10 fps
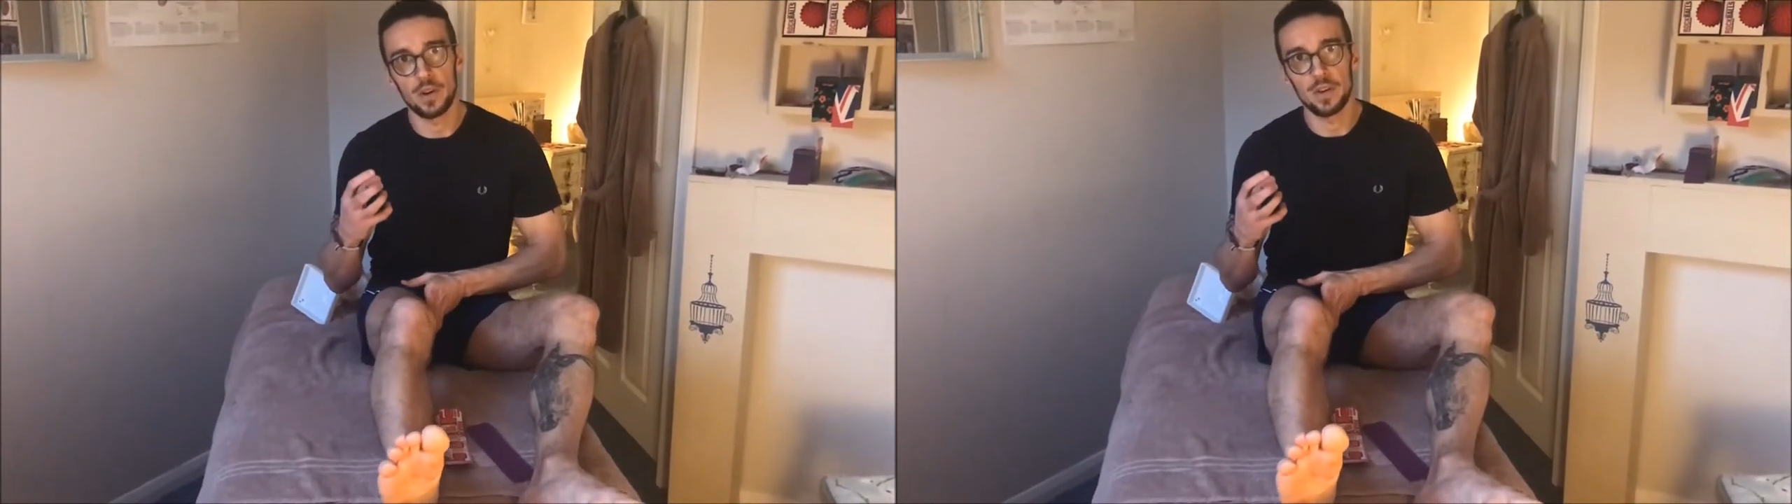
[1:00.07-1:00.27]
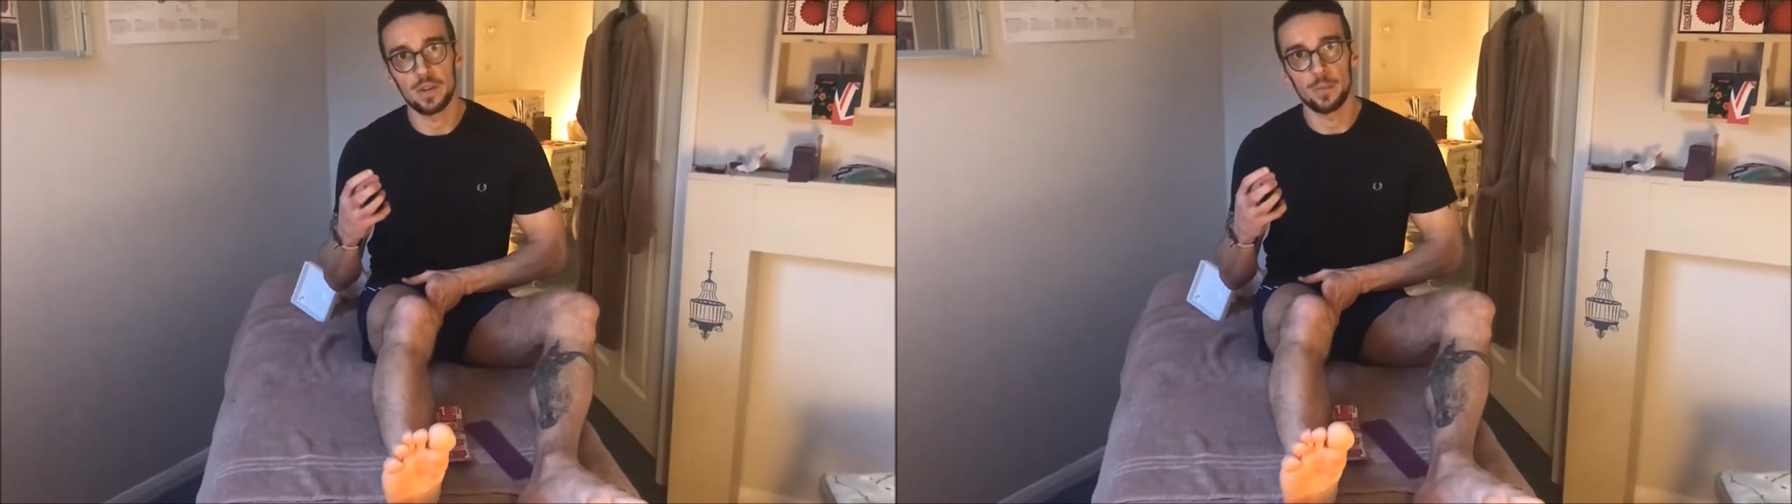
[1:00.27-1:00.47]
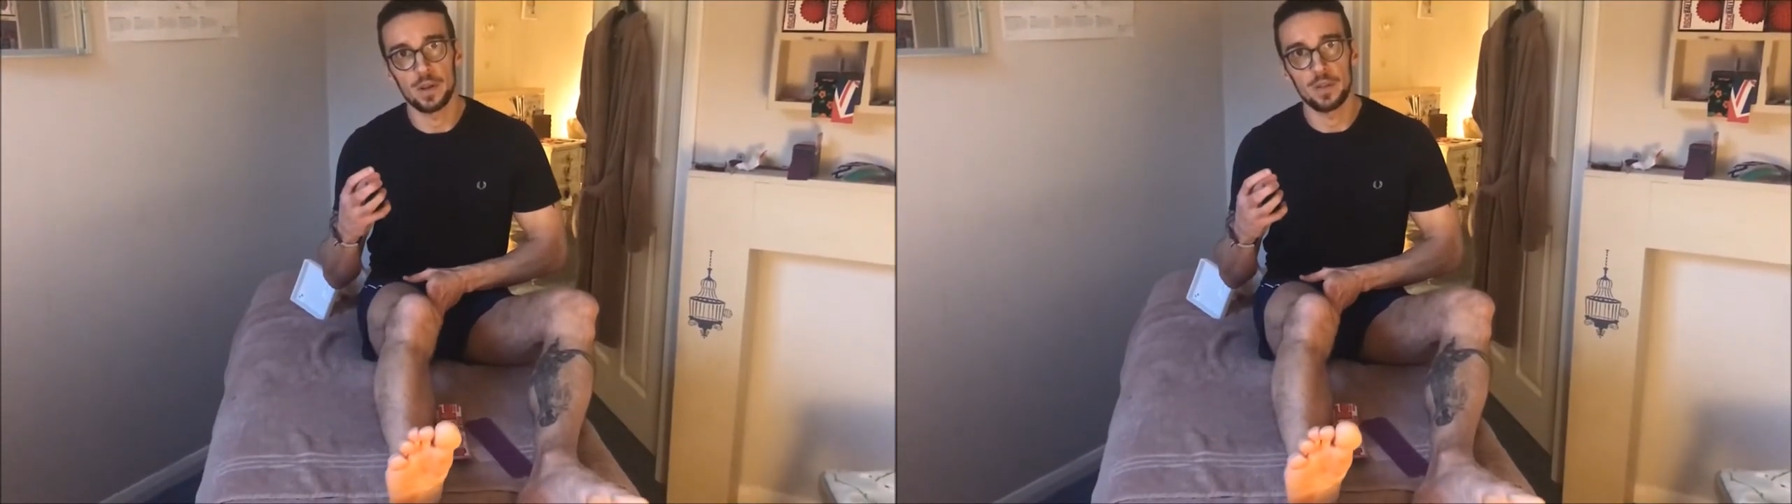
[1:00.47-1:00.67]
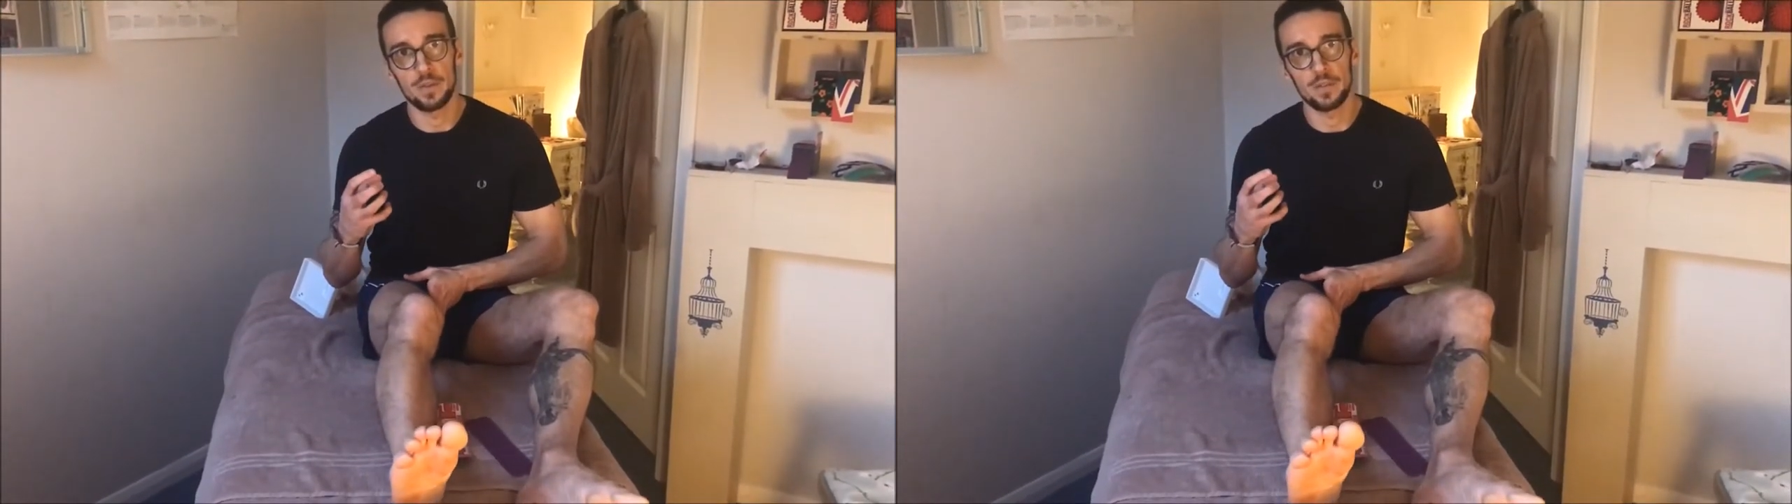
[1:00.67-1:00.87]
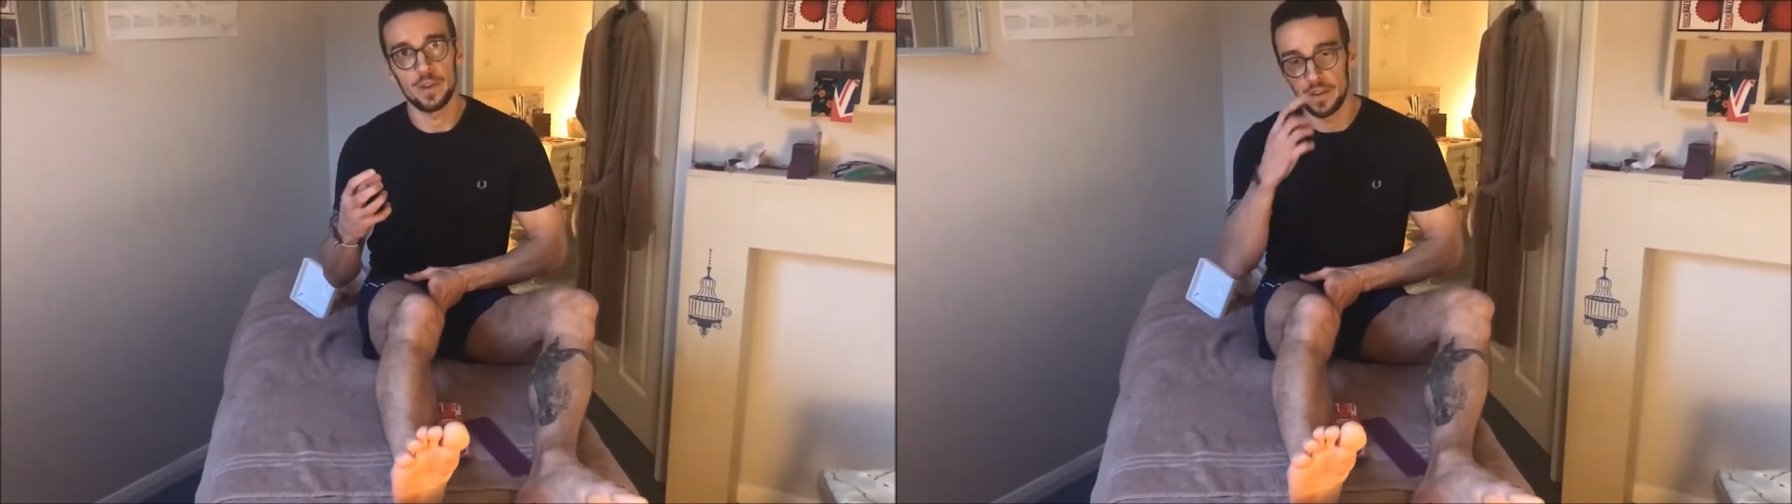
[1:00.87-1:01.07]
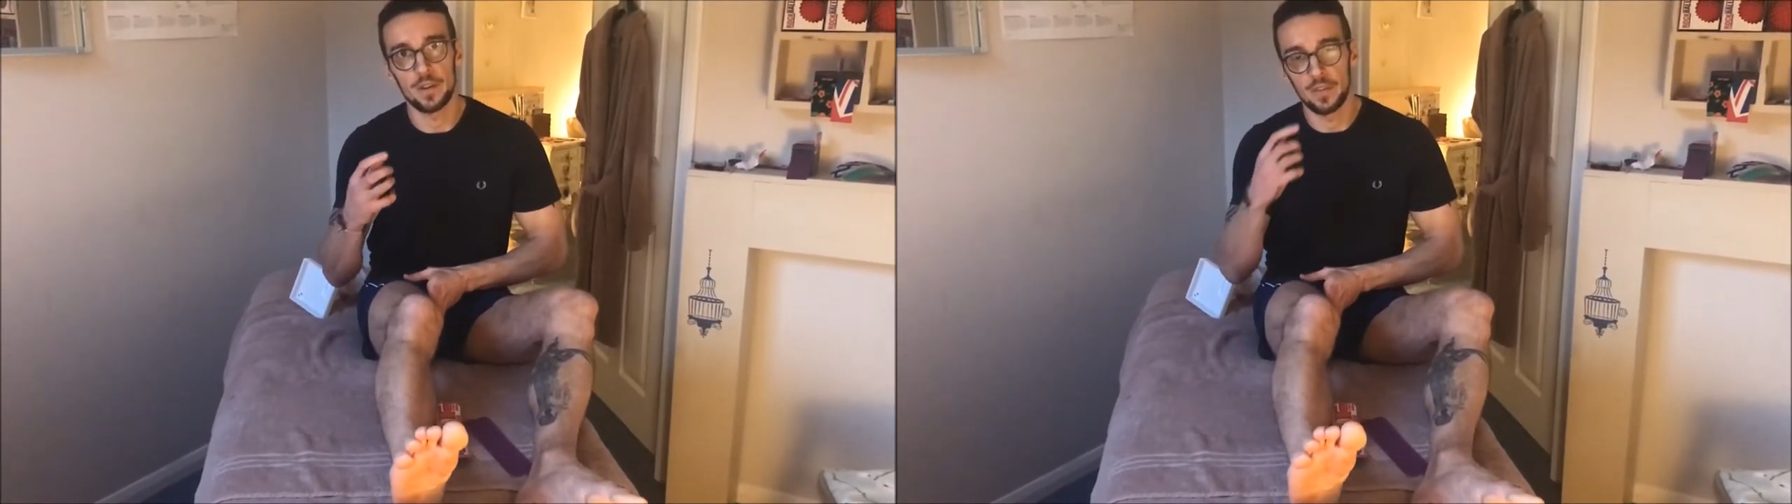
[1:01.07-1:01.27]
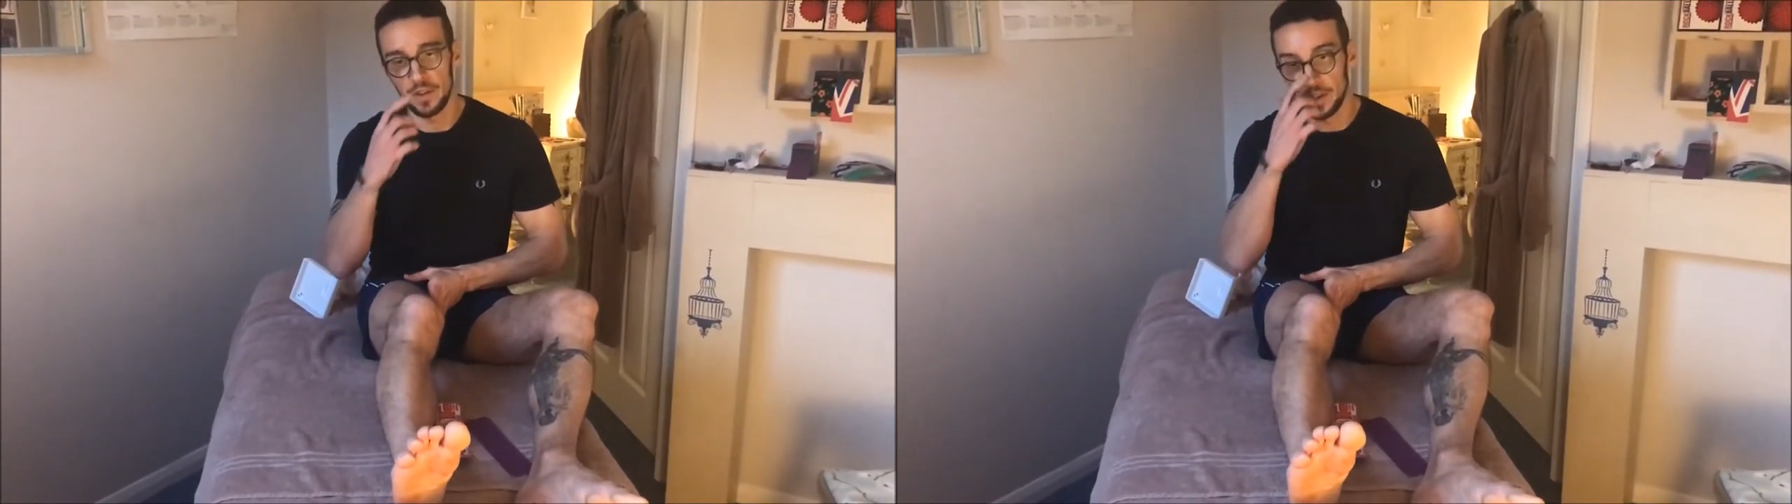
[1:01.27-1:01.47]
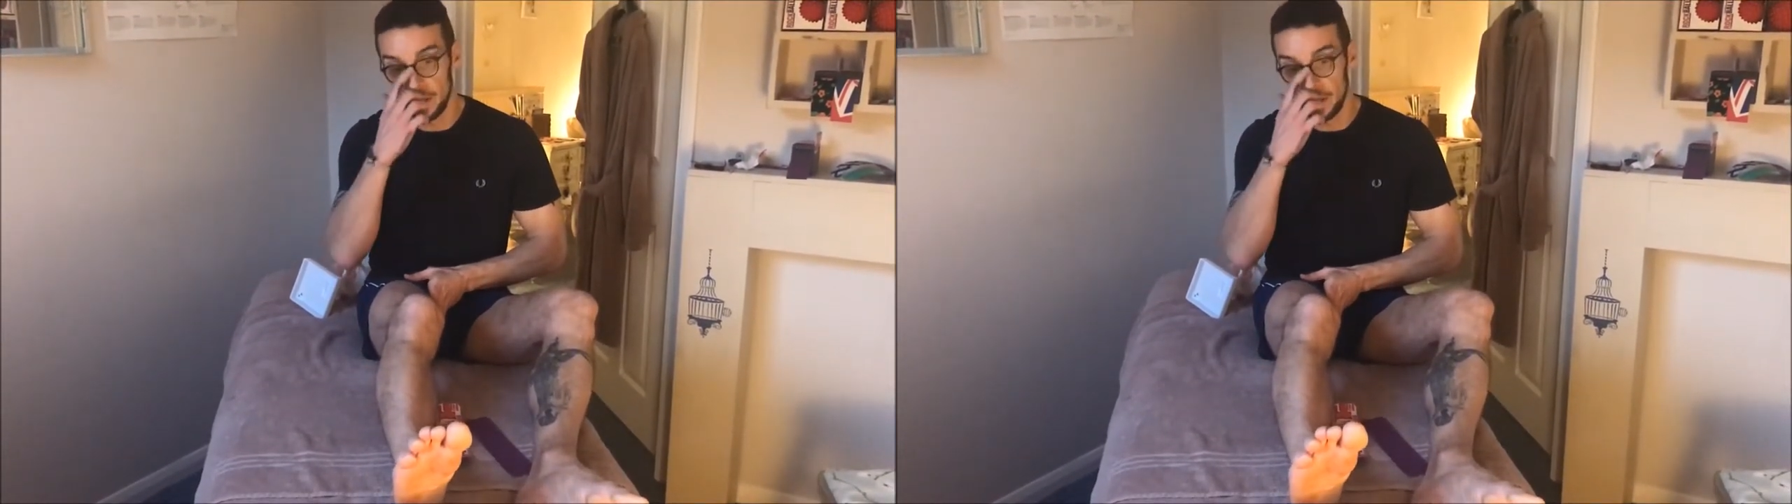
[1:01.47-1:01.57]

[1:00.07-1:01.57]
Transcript: tighten beneath your fingers